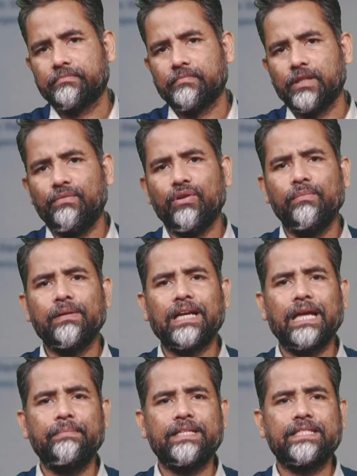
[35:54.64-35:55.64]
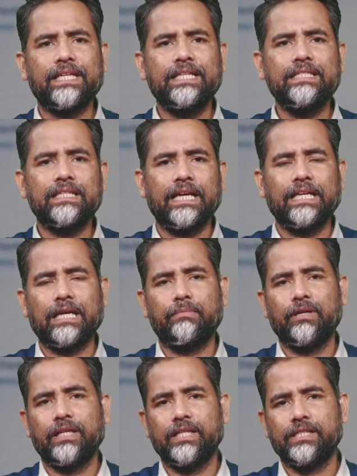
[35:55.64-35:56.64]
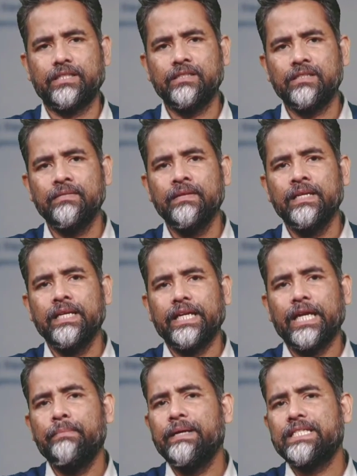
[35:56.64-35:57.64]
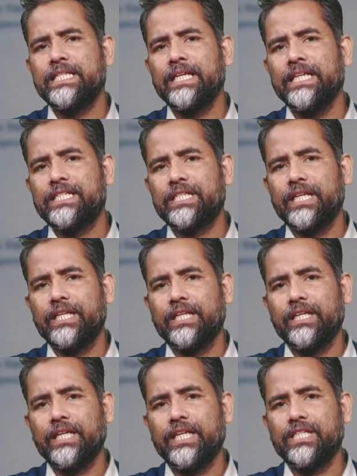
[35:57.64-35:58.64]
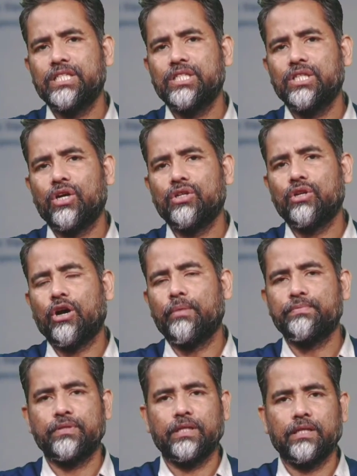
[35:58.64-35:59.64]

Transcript: from climate change and urbanizations, investing in training is not optional.